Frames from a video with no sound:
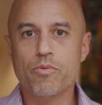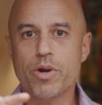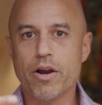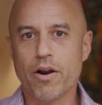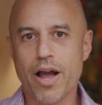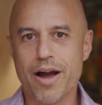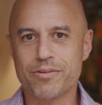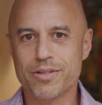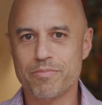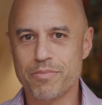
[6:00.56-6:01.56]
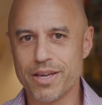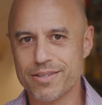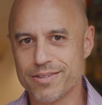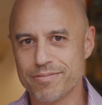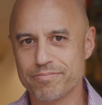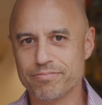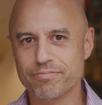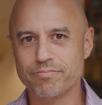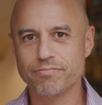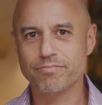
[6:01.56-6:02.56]
we are out. Peace.
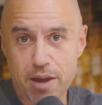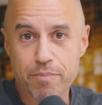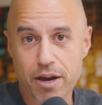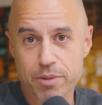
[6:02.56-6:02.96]
Become a